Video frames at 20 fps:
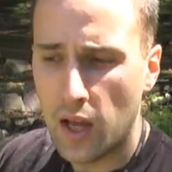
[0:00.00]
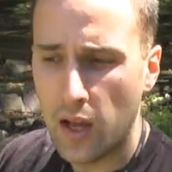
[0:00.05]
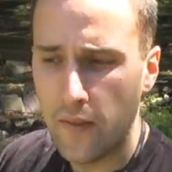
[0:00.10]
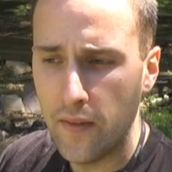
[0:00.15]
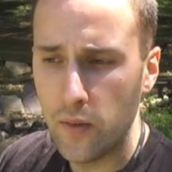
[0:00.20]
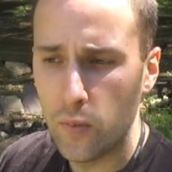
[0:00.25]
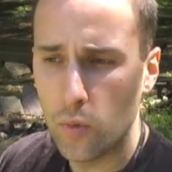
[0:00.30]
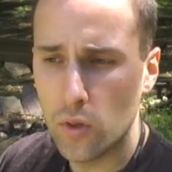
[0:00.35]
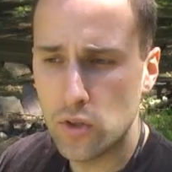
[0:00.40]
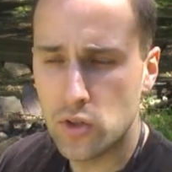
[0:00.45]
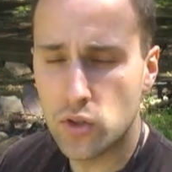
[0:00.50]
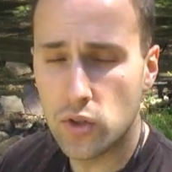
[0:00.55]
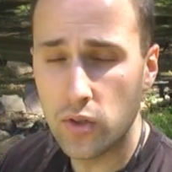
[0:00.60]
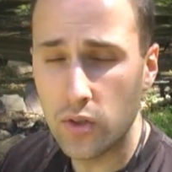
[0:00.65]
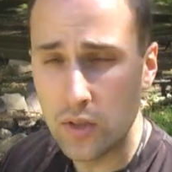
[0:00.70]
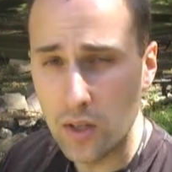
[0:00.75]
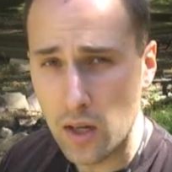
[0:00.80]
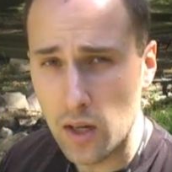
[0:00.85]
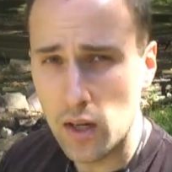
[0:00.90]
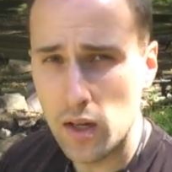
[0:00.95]
And then once you're
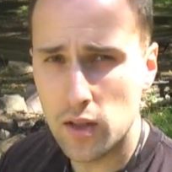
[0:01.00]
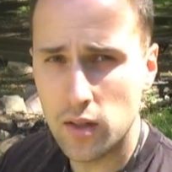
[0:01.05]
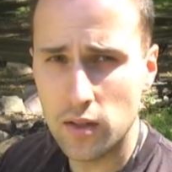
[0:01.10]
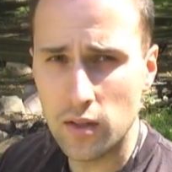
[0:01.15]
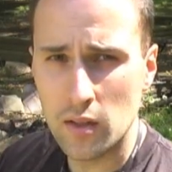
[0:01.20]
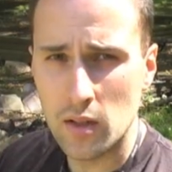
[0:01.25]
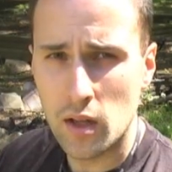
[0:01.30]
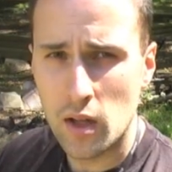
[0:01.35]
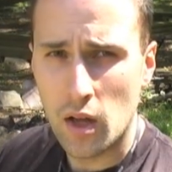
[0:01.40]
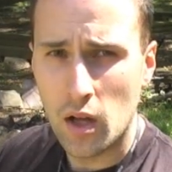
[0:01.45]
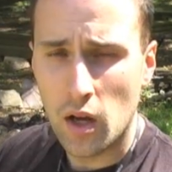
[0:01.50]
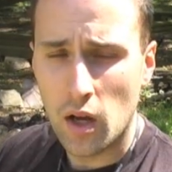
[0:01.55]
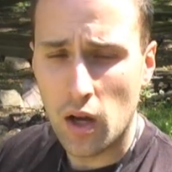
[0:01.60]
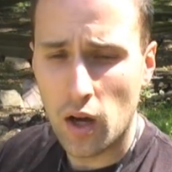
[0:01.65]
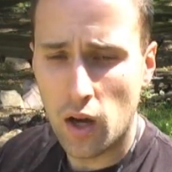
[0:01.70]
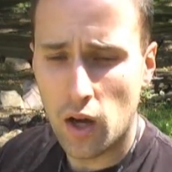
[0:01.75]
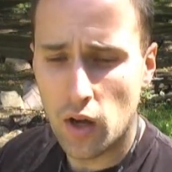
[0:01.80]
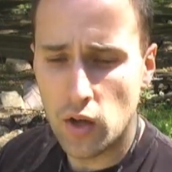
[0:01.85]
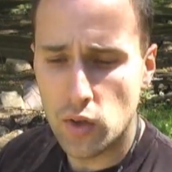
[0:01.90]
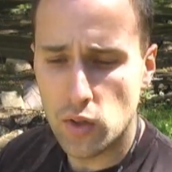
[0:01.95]
done,
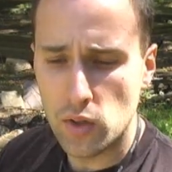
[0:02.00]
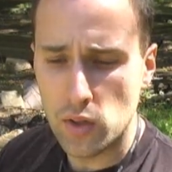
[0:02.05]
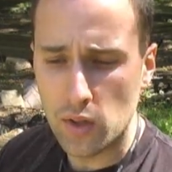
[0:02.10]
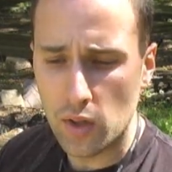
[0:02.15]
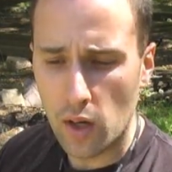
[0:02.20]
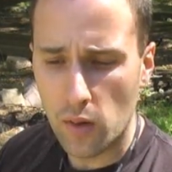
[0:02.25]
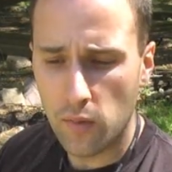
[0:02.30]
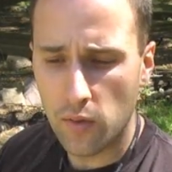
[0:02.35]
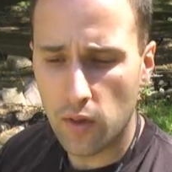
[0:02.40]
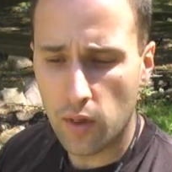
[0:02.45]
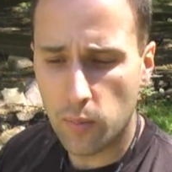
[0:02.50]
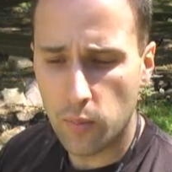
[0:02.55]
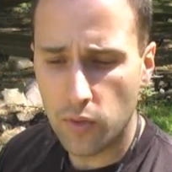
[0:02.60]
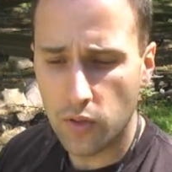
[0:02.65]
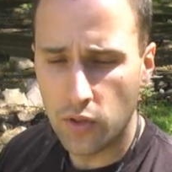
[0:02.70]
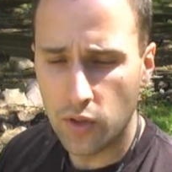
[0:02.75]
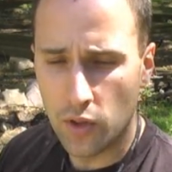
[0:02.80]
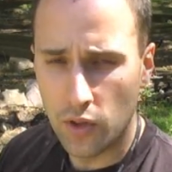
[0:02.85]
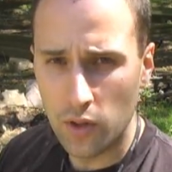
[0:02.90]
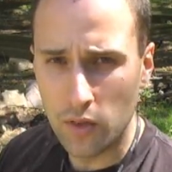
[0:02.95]
uh, you can cover it up
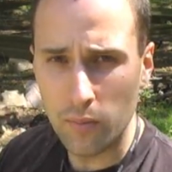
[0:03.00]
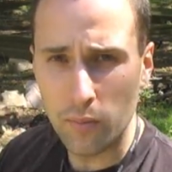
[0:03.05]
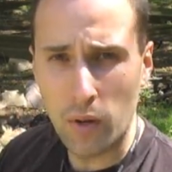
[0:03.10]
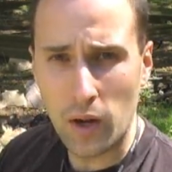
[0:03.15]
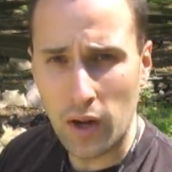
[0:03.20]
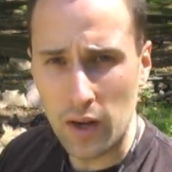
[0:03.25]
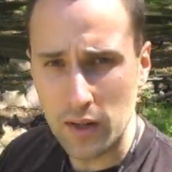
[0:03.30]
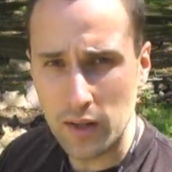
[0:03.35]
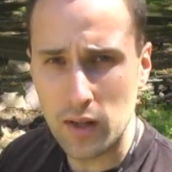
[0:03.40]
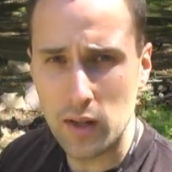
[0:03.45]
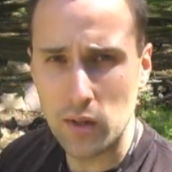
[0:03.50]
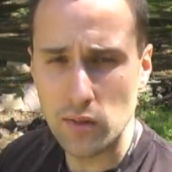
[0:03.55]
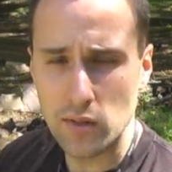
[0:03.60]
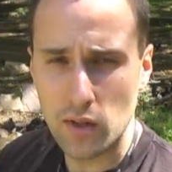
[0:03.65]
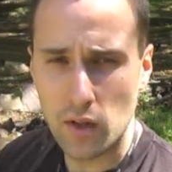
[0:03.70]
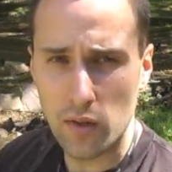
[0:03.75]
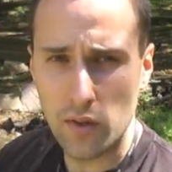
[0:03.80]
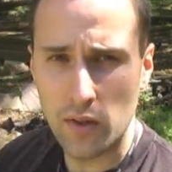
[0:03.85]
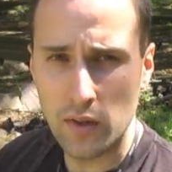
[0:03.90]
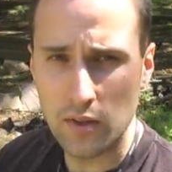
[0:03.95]
with dirt, pine needles,
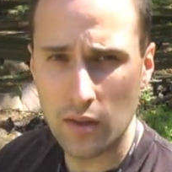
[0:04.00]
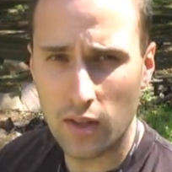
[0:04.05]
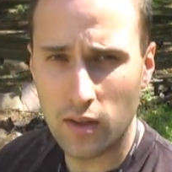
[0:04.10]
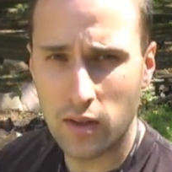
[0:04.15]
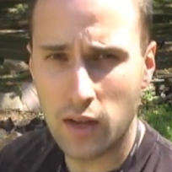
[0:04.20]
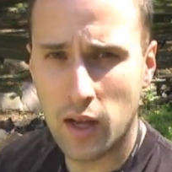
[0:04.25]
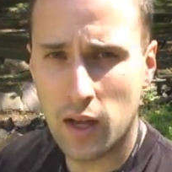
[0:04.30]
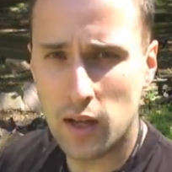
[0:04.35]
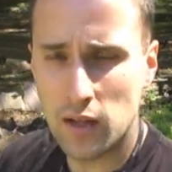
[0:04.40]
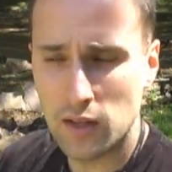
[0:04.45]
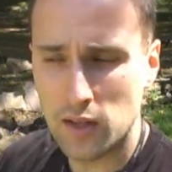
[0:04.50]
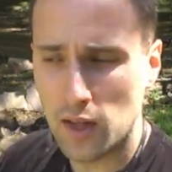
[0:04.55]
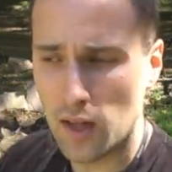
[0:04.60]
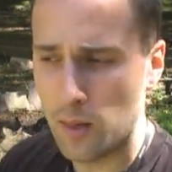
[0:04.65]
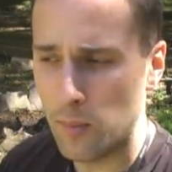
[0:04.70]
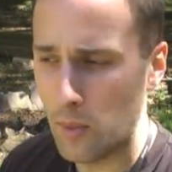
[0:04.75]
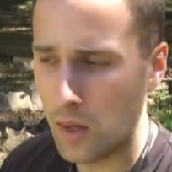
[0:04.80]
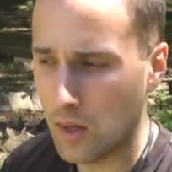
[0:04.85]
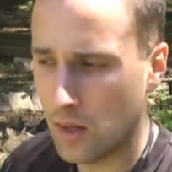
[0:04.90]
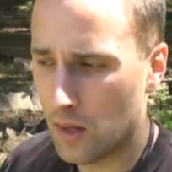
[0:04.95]
and other things like that to
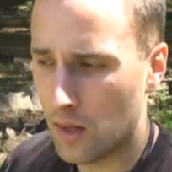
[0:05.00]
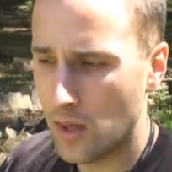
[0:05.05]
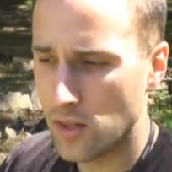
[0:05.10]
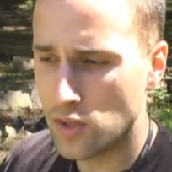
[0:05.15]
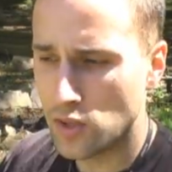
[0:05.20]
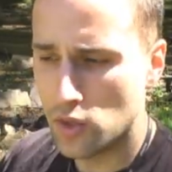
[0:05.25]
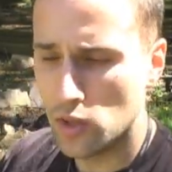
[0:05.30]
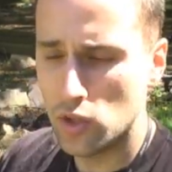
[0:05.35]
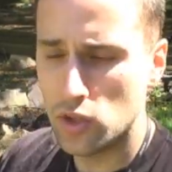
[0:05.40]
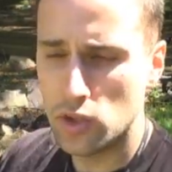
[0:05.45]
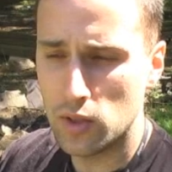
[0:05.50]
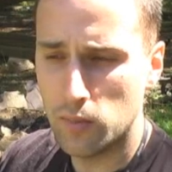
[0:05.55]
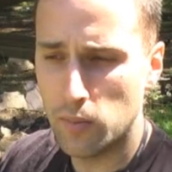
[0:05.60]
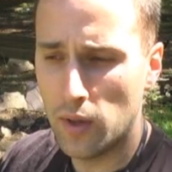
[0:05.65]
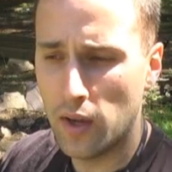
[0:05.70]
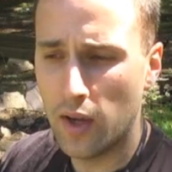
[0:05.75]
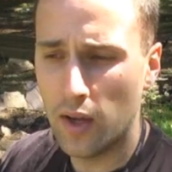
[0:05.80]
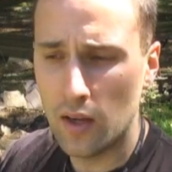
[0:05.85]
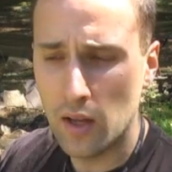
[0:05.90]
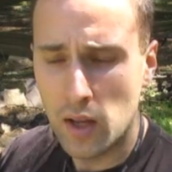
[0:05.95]
kind of make a nice cushy
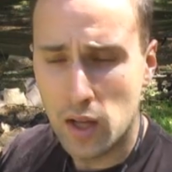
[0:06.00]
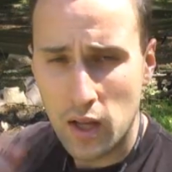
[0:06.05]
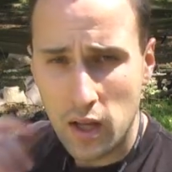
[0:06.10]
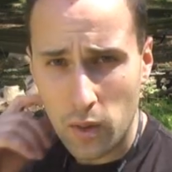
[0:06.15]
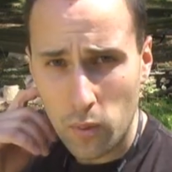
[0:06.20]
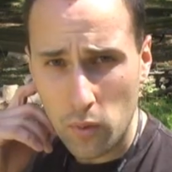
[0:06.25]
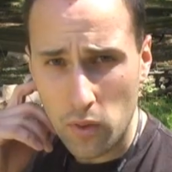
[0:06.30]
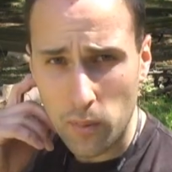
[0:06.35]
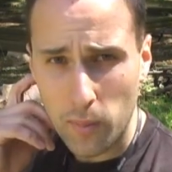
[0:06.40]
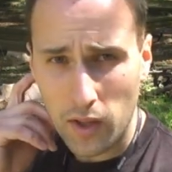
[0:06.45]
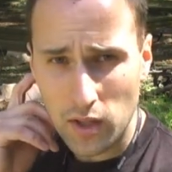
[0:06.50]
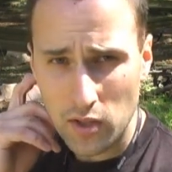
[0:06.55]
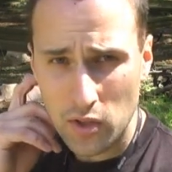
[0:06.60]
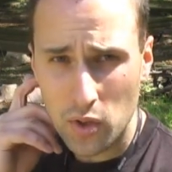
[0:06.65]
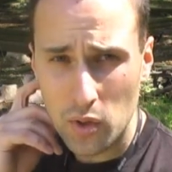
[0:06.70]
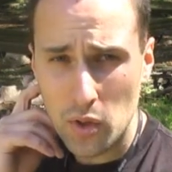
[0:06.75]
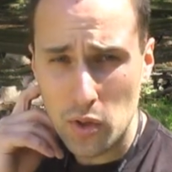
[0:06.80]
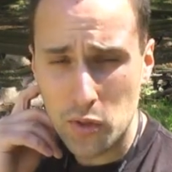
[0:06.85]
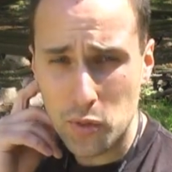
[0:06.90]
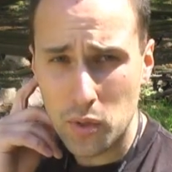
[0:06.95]
bed with about
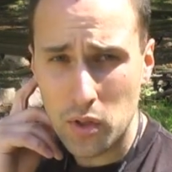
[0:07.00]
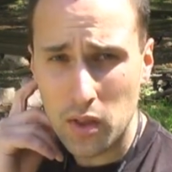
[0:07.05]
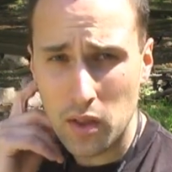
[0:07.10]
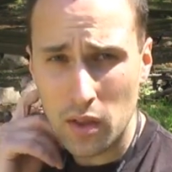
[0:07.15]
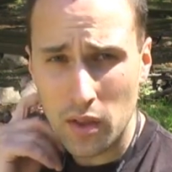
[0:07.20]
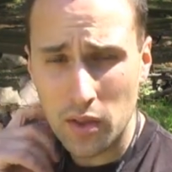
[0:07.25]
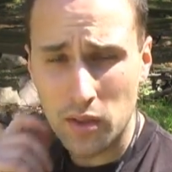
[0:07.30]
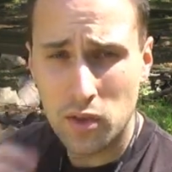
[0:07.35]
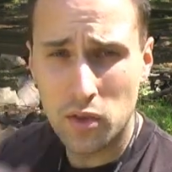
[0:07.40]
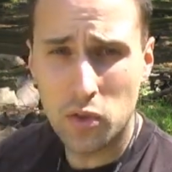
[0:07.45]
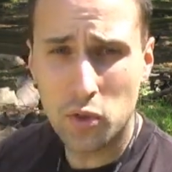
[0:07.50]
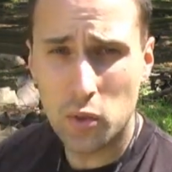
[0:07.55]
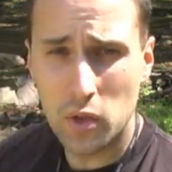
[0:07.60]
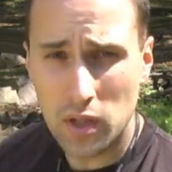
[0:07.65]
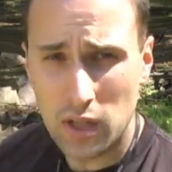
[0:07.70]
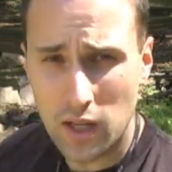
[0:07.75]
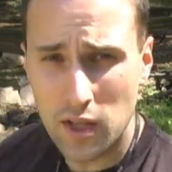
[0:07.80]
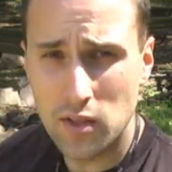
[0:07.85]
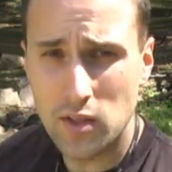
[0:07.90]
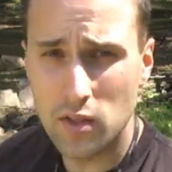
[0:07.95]
two to three,
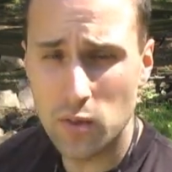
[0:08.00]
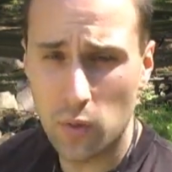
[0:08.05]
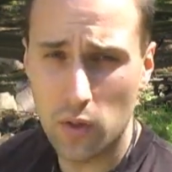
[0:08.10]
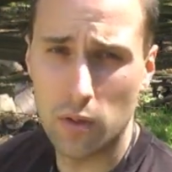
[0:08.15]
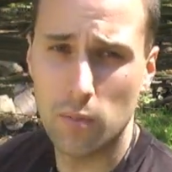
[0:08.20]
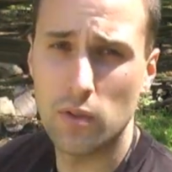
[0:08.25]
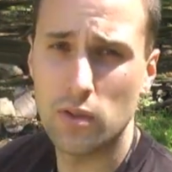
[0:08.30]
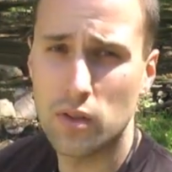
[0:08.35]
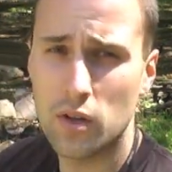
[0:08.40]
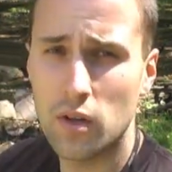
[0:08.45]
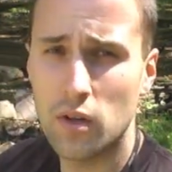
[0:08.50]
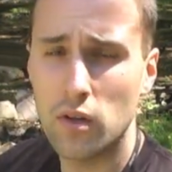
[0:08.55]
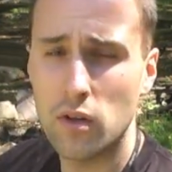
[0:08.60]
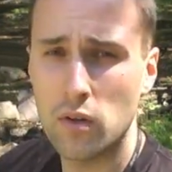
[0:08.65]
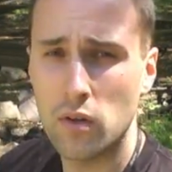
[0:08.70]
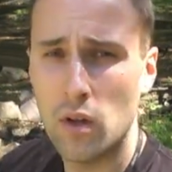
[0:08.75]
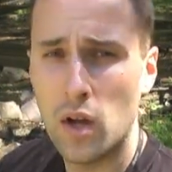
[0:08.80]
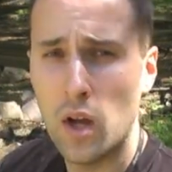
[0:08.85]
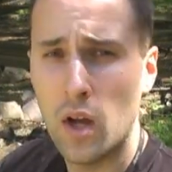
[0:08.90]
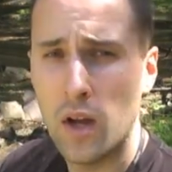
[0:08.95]
three inches worth of material.